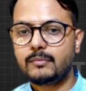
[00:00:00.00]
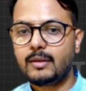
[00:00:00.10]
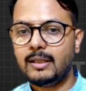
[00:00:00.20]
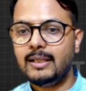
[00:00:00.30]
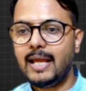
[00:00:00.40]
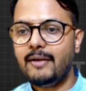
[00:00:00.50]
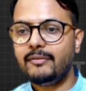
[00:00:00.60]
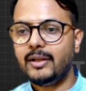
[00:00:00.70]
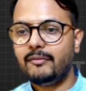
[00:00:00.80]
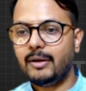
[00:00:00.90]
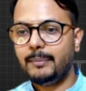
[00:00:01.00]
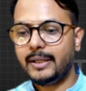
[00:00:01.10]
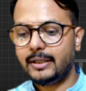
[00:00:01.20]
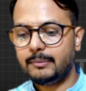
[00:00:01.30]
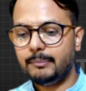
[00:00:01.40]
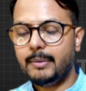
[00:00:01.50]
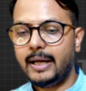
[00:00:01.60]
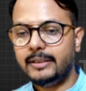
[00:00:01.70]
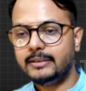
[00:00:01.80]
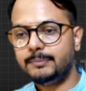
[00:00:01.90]
left. If I make it
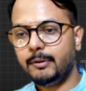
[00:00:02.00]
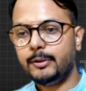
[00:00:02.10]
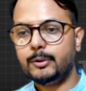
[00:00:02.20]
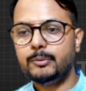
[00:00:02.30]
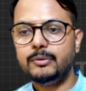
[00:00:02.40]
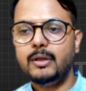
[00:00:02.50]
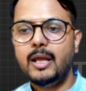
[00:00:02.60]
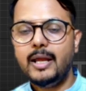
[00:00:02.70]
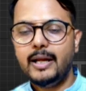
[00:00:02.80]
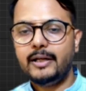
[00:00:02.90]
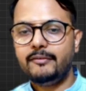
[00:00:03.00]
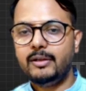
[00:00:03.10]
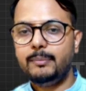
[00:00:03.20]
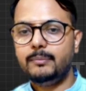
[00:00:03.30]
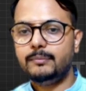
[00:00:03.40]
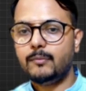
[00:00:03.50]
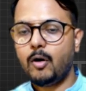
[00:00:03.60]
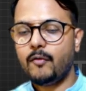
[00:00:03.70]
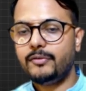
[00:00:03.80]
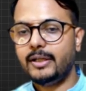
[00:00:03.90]
minus 0.2, it will
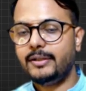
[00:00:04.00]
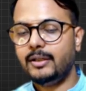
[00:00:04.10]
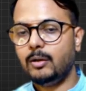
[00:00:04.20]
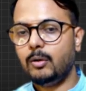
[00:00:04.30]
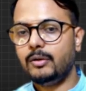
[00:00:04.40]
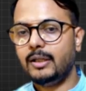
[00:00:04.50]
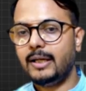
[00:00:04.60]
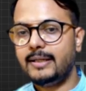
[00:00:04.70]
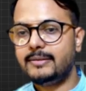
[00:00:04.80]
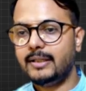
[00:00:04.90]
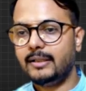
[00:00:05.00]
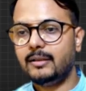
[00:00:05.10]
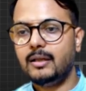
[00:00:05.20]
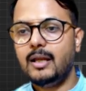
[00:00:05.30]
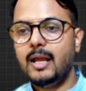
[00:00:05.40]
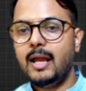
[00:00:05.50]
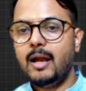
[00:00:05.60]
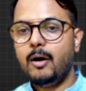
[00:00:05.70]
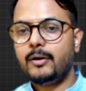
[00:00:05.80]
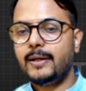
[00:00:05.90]
offset here on the right side.
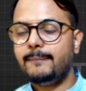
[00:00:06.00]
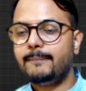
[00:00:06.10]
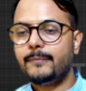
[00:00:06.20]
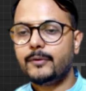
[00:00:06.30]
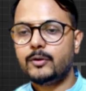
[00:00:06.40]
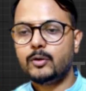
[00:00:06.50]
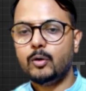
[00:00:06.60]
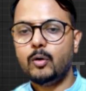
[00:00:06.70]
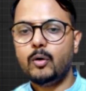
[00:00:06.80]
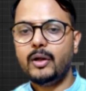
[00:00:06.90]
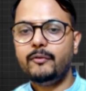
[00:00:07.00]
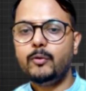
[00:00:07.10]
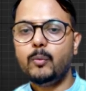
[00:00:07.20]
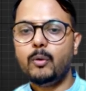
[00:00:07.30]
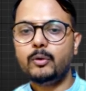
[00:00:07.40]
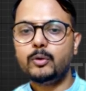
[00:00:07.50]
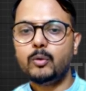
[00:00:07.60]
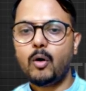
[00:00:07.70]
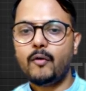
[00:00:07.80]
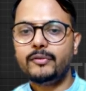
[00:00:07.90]
Okay, so if you want to
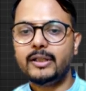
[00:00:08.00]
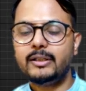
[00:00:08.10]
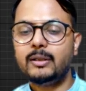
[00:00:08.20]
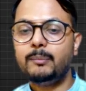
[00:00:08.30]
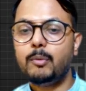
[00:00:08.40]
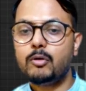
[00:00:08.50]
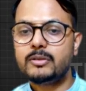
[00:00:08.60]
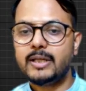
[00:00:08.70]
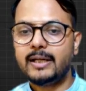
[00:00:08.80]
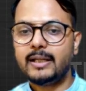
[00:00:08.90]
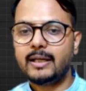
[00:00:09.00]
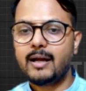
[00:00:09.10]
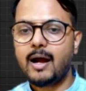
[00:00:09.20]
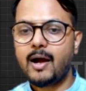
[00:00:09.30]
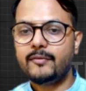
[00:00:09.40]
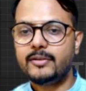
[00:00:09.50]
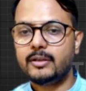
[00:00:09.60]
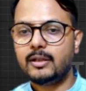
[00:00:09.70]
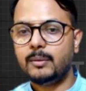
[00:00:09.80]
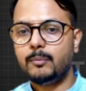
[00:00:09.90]
offset in both sides, like half
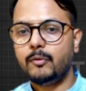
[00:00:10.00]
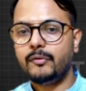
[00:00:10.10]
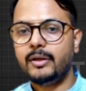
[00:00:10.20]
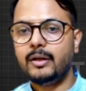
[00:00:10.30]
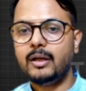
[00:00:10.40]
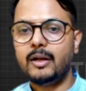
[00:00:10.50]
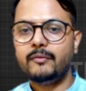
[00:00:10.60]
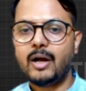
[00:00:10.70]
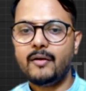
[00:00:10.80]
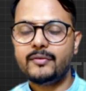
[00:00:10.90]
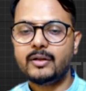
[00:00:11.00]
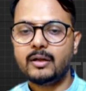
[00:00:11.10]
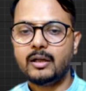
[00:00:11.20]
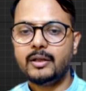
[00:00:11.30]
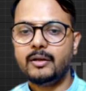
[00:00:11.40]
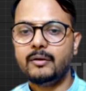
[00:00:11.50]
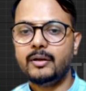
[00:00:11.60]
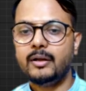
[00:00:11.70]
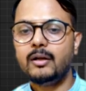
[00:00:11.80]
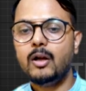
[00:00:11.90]
circle move here and half circle
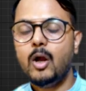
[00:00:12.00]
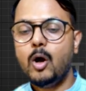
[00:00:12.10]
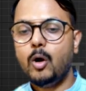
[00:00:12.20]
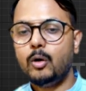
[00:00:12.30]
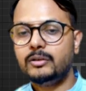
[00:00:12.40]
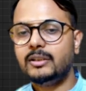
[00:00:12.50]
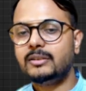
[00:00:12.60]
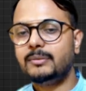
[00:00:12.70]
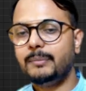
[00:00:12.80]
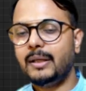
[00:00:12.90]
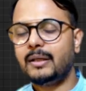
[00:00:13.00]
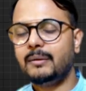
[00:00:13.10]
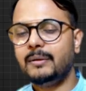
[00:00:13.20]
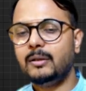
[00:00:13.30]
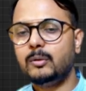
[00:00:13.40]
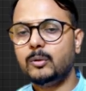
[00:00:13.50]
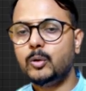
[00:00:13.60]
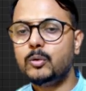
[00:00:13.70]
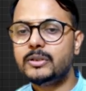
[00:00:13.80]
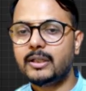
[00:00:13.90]
here, or just make it
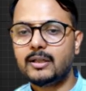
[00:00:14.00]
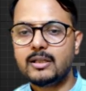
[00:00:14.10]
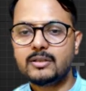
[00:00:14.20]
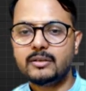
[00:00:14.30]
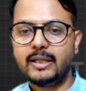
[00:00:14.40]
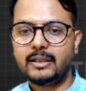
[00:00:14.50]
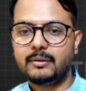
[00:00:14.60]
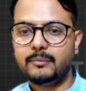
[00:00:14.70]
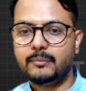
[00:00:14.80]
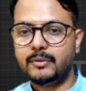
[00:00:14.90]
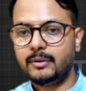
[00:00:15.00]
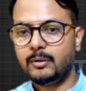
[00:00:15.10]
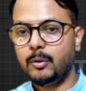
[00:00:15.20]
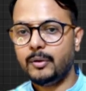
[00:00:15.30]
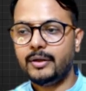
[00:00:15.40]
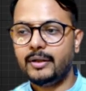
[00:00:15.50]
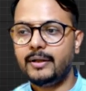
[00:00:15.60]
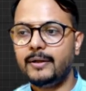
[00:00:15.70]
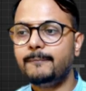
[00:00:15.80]
two circles that go here,